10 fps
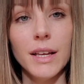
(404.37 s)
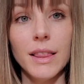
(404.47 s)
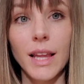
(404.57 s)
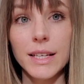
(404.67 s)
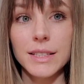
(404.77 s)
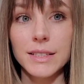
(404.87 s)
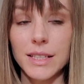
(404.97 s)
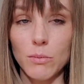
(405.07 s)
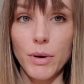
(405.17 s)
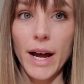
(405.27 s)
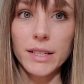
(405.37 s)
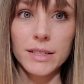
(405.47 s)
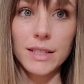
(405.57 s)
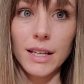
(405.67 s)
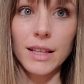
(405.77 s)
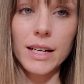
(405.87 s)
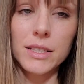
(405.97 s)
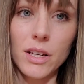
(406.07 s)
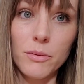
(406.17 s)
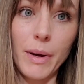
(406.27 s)
licensed and practicing, let us
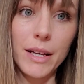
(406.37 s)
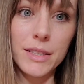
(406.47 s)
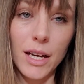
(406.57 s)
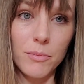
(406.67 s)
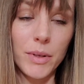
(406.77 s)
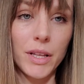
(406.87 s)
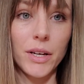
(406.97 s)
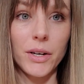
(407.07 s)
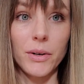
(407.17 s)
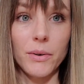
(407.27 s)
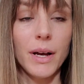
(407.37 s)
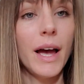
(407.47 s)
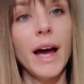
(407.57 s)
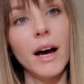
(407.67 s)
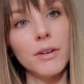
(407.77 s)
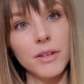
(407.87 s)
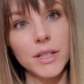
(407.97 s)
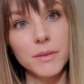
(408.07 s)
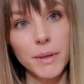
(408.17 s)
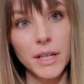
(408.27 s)
know down below how your
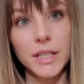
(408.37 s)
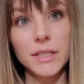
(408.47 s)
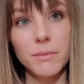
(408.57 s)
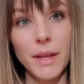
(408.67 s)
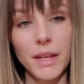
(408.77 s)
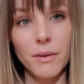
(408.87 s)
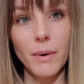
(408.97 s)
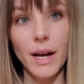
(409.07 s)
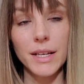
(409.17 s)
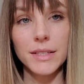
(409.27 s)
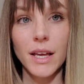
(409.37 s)
experience with it was,